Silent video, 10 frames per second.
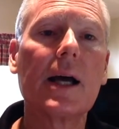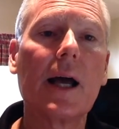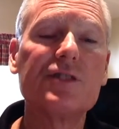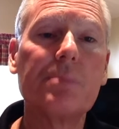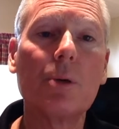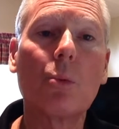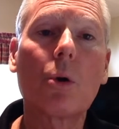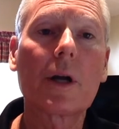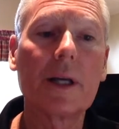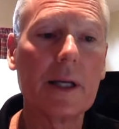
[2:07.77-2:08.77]
has been
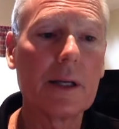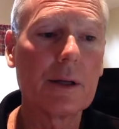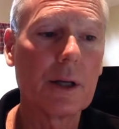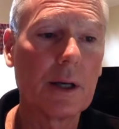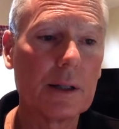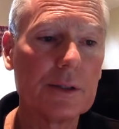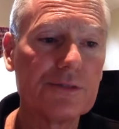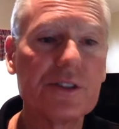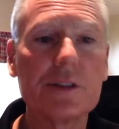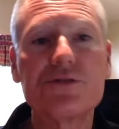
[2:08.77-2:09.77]
working
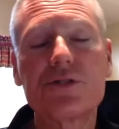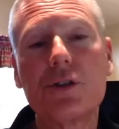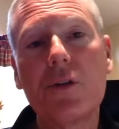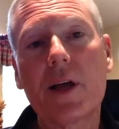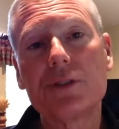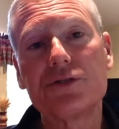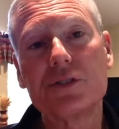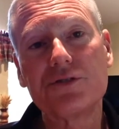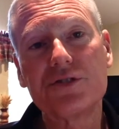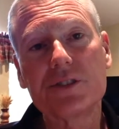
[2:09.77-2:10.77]
since
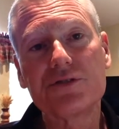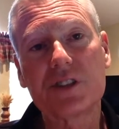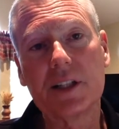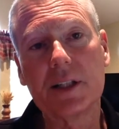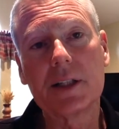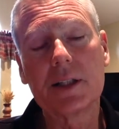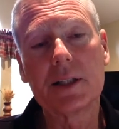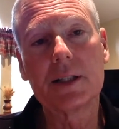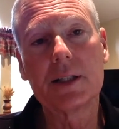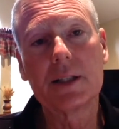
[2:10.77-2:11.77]
2016,
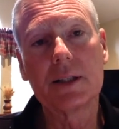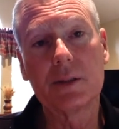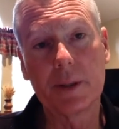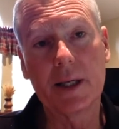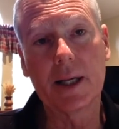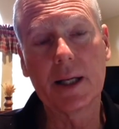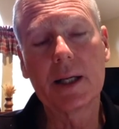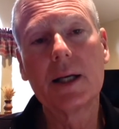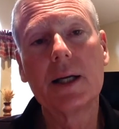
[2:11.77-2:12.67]
the beginning,